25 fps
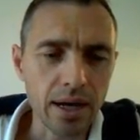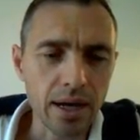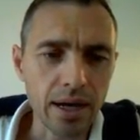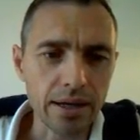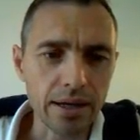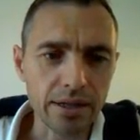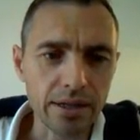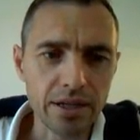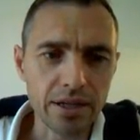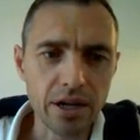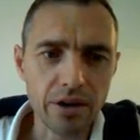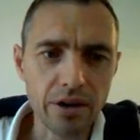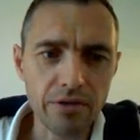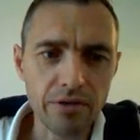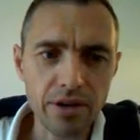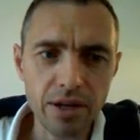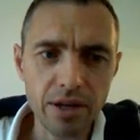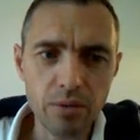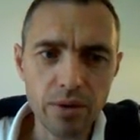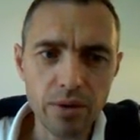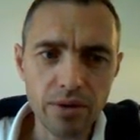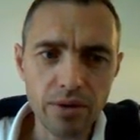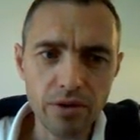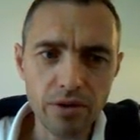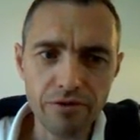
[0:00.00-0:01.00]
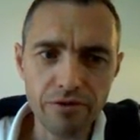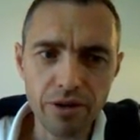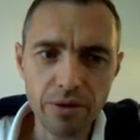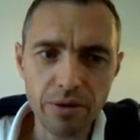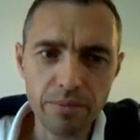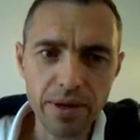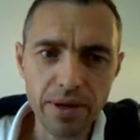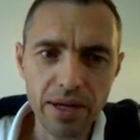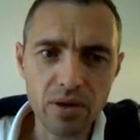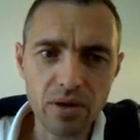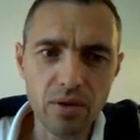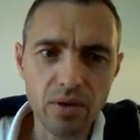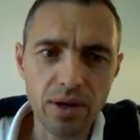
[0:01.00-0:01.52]
And currently, we're
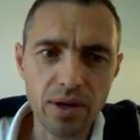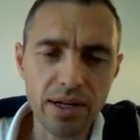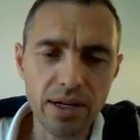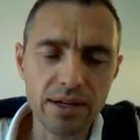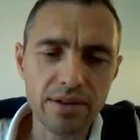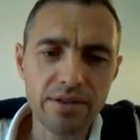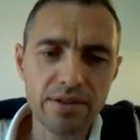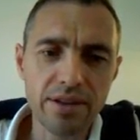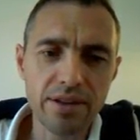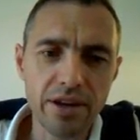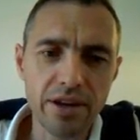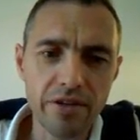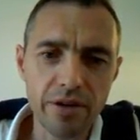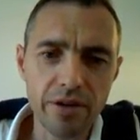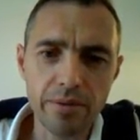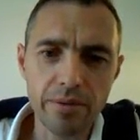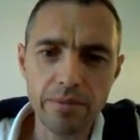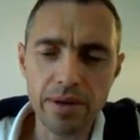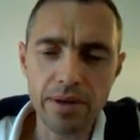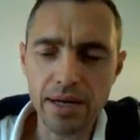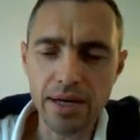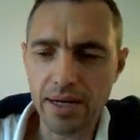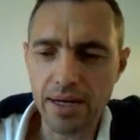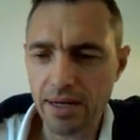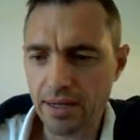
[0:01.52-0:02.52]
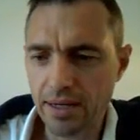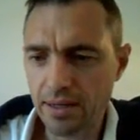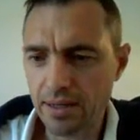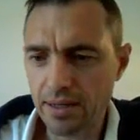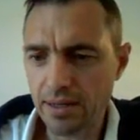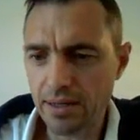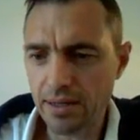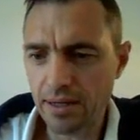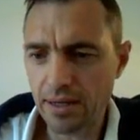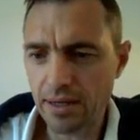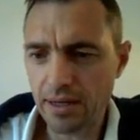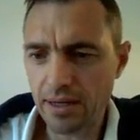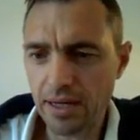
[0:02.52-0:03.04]
offering Bitcoin and Ethereum, and
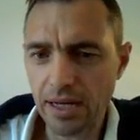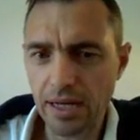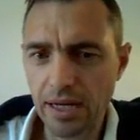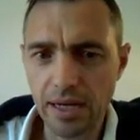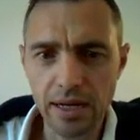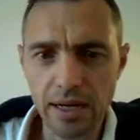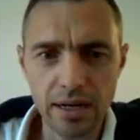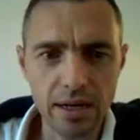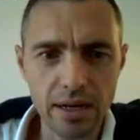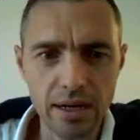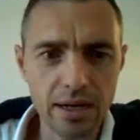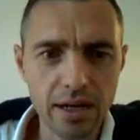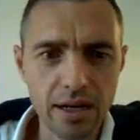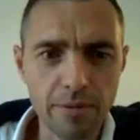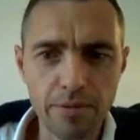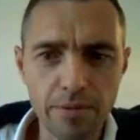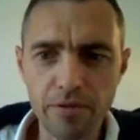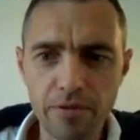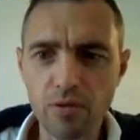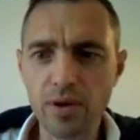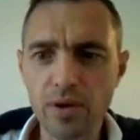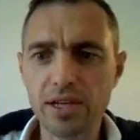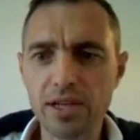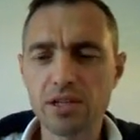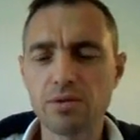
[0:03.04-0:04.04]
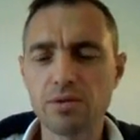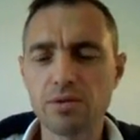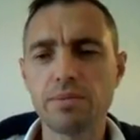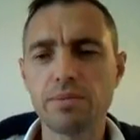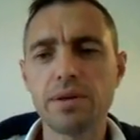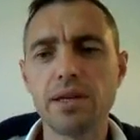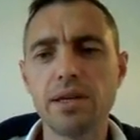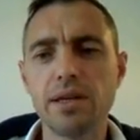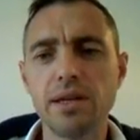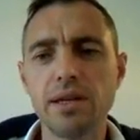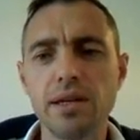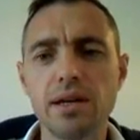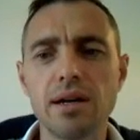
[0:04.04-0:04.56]
uh, in a couple of weeks, we'll
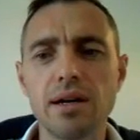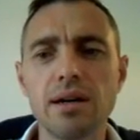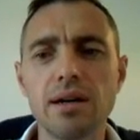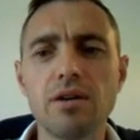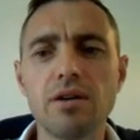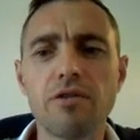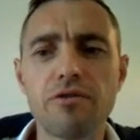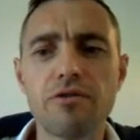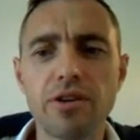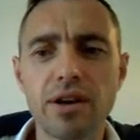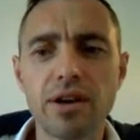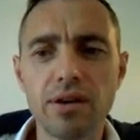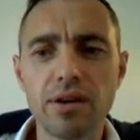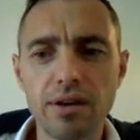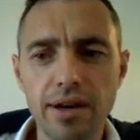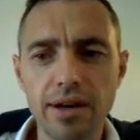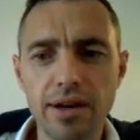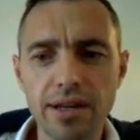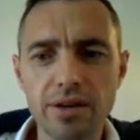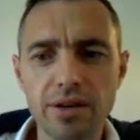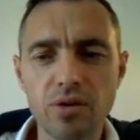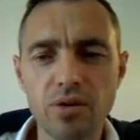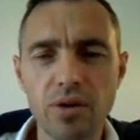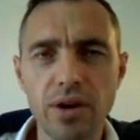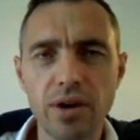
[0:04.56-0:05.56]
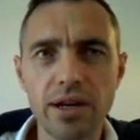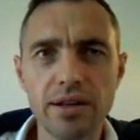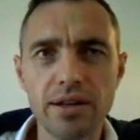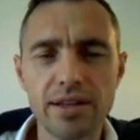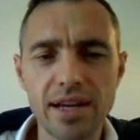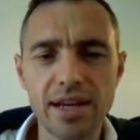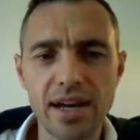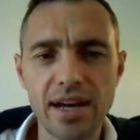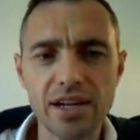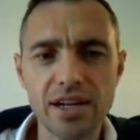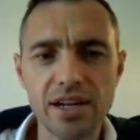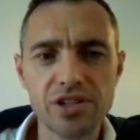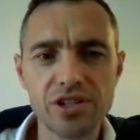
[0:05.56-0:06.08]
be uh, offering Litecoin,
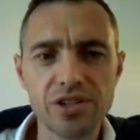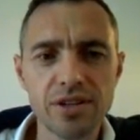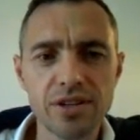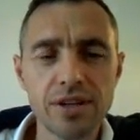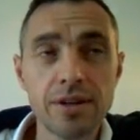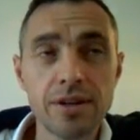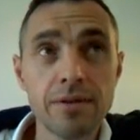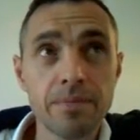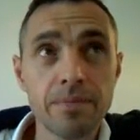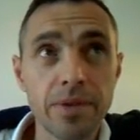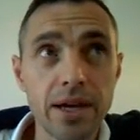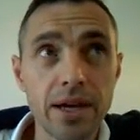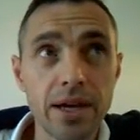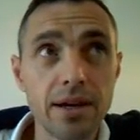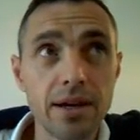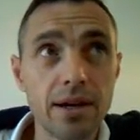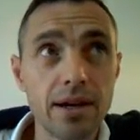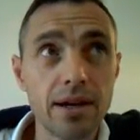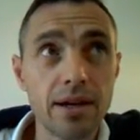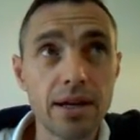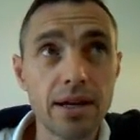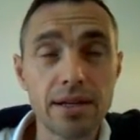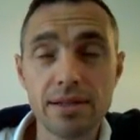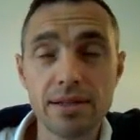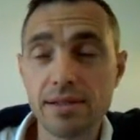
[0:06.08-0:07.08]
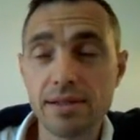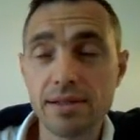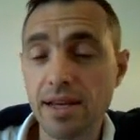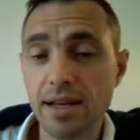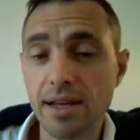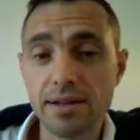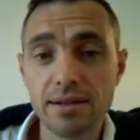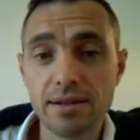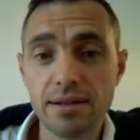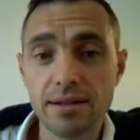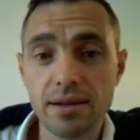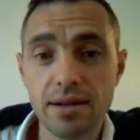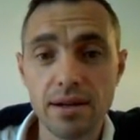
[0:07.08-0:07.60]
Dash, uh, and
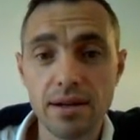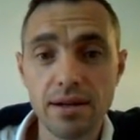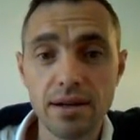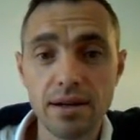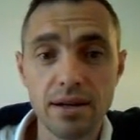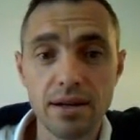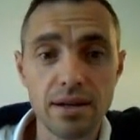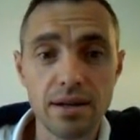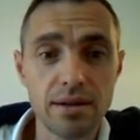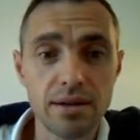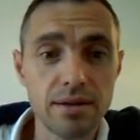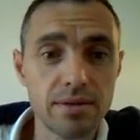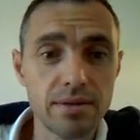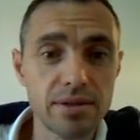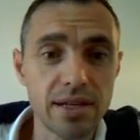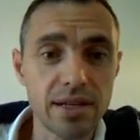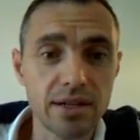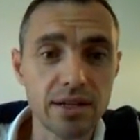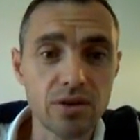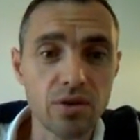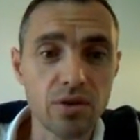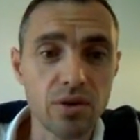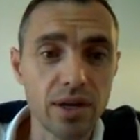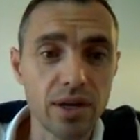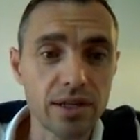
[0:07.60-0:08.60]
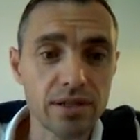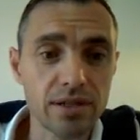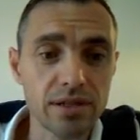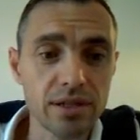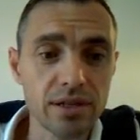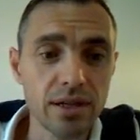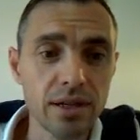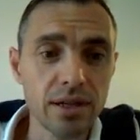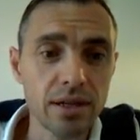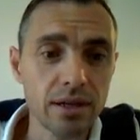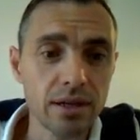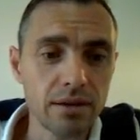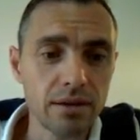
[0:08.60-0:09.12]
Z uh, Z coins,
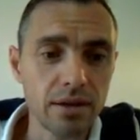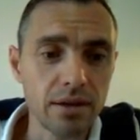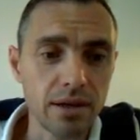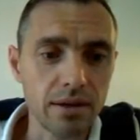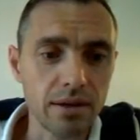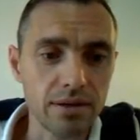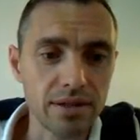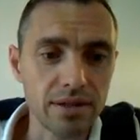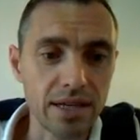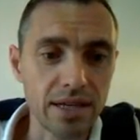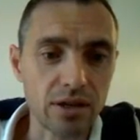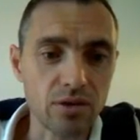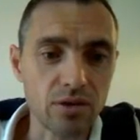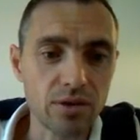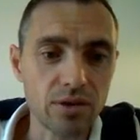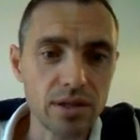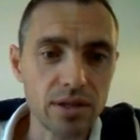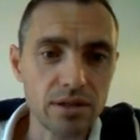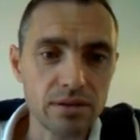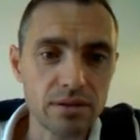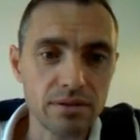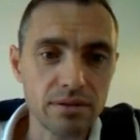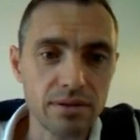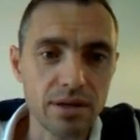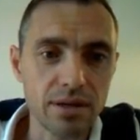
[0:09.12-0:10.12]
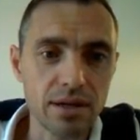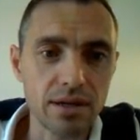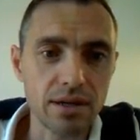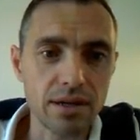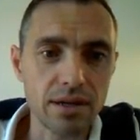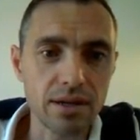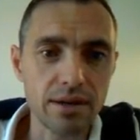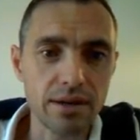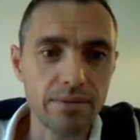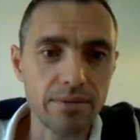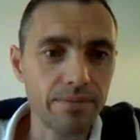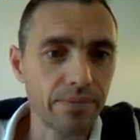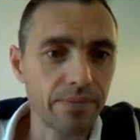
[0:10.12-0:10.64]
uh, Z coins,
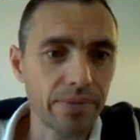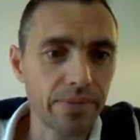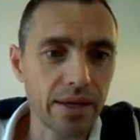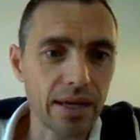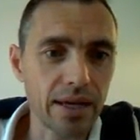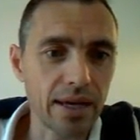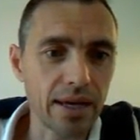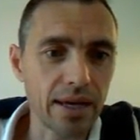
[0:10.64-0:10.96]
um,